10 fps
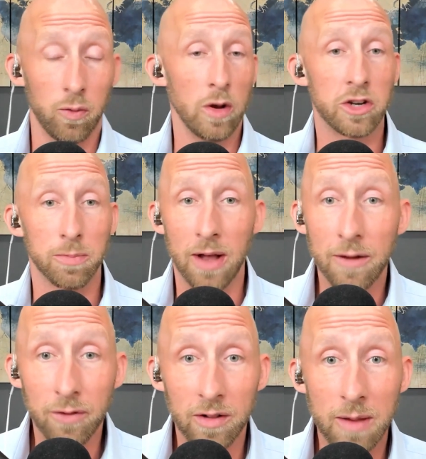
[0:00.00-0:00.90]
What's your plan
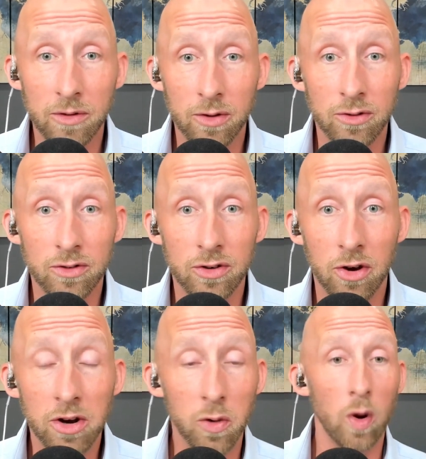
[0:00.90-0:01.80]
for claiming Social
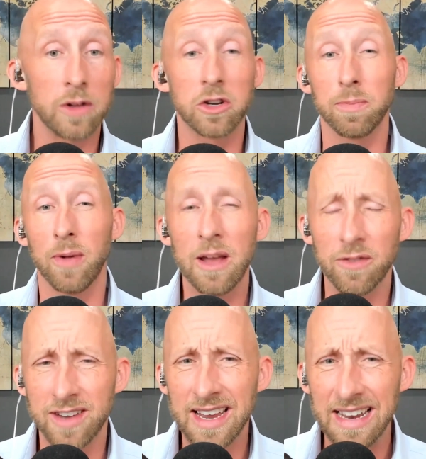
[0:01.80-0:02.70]
Security? What's your plan for
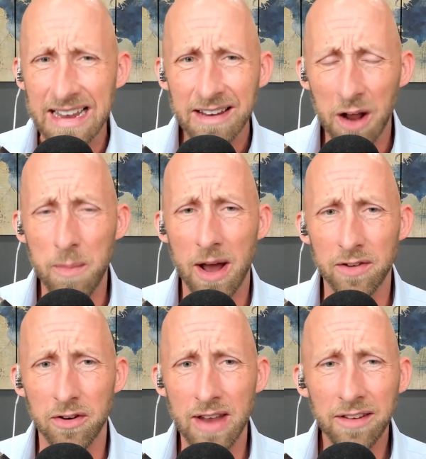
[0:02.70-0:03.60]
taking income out of
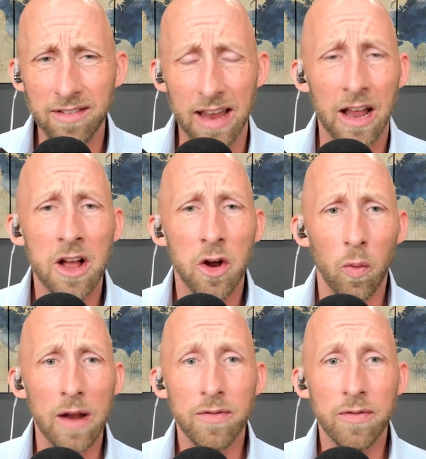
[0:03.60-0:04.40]
your nest egg? Right?